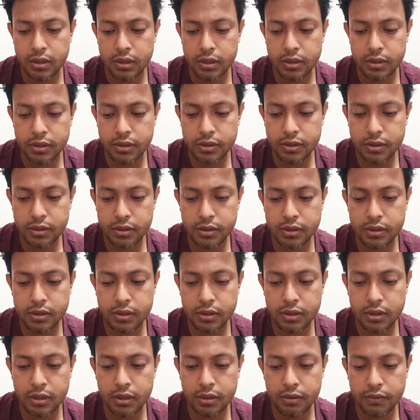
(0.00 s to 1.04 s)
it's just
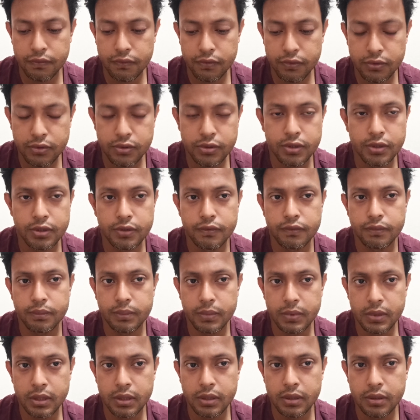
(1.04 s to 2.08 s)
unfortunate of
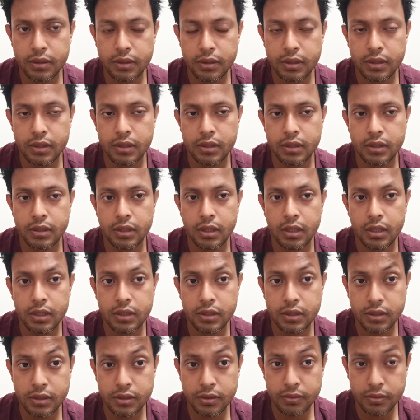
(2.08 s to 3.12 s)
me that I
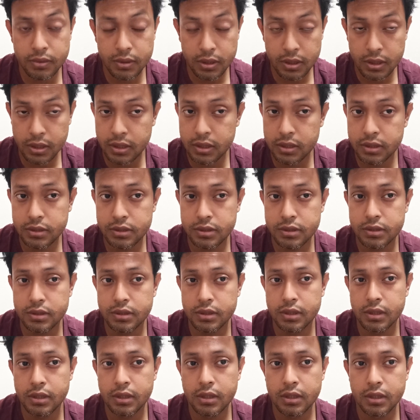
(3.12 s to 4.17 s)
didn't
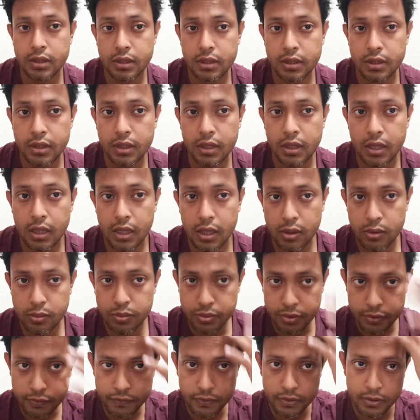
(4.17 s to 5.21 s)
realize how
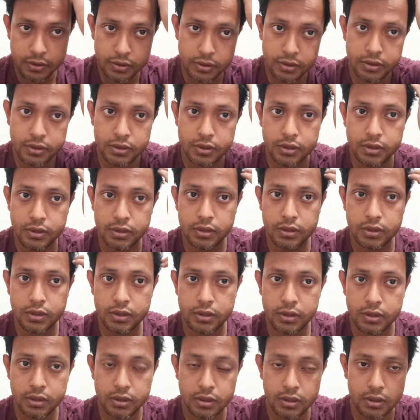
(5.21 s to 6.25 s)
privileged
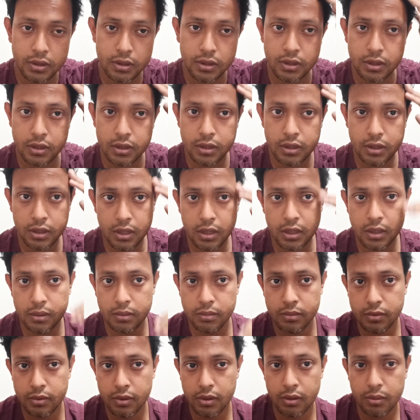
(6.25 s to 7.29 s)
I am,
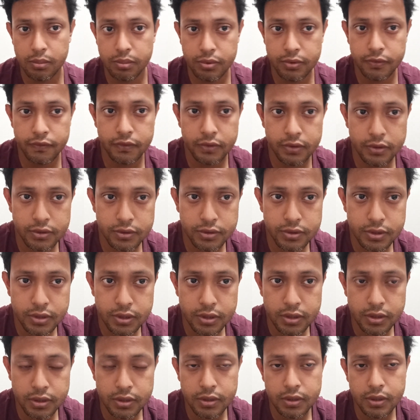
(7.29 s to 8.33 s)
or how privileged
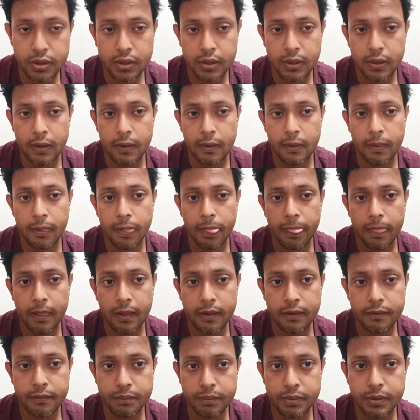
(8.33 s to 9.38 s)

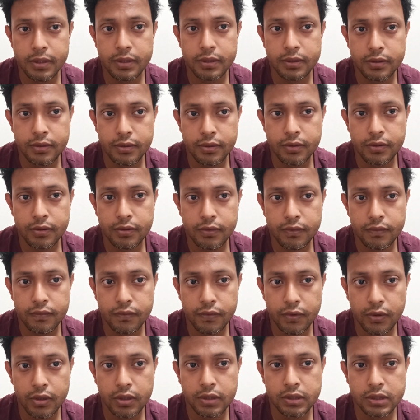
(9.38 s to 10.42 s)
I have been
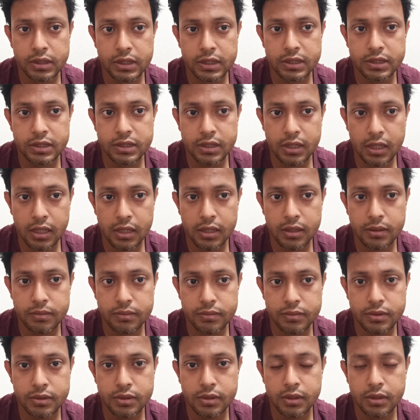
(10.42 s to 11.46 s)
for all these
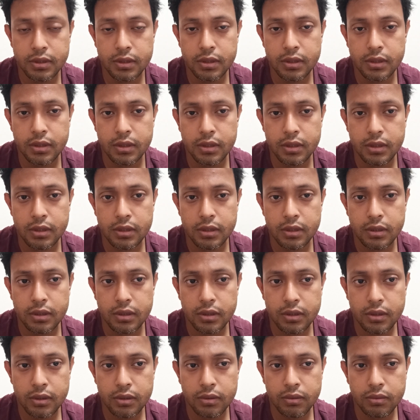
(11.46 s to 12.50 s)
times.
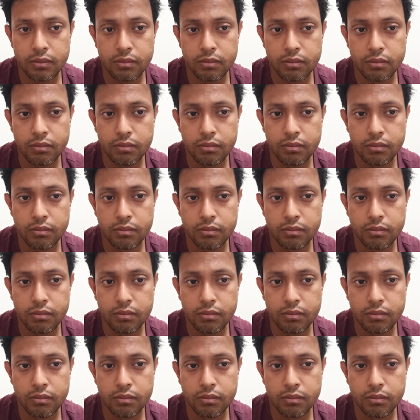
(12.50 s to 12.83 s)
You know,